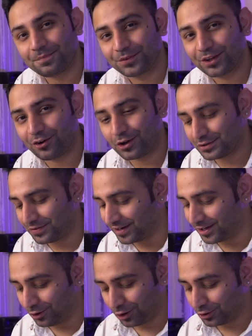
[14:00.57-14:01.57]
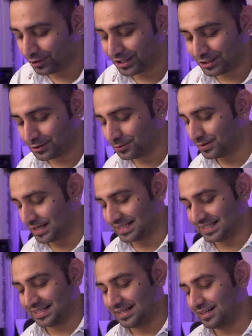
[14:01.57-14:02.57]
crossfader. All you need to do
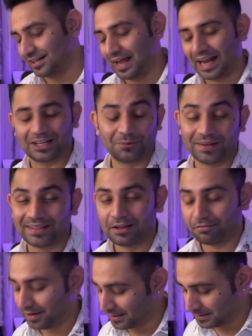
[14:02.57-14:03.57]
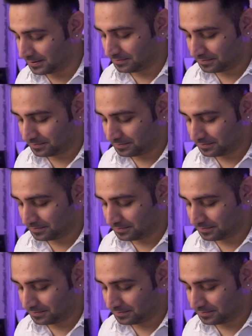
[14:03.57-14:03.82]
is activate the effect.